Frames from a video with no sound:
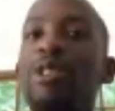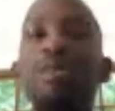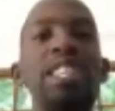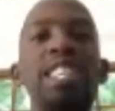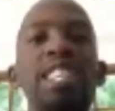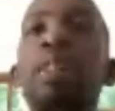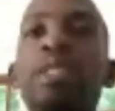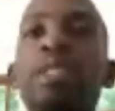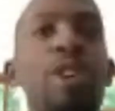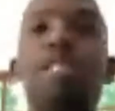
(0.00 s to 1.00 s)
So we
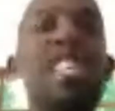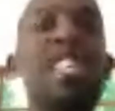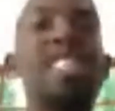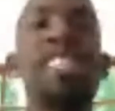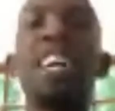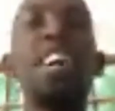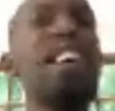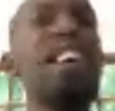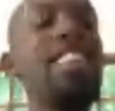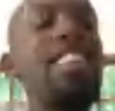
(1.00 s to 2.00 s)
did the assault
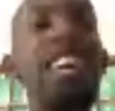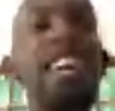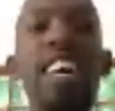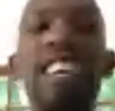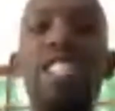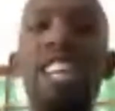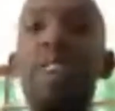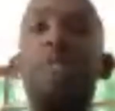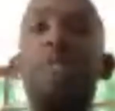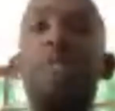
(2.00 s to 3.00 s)
courses,
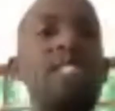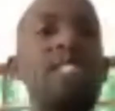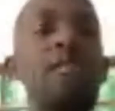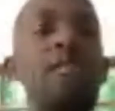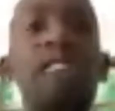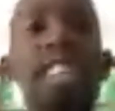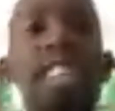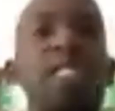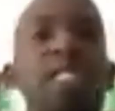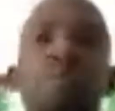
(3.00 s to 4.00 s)
the G-force, the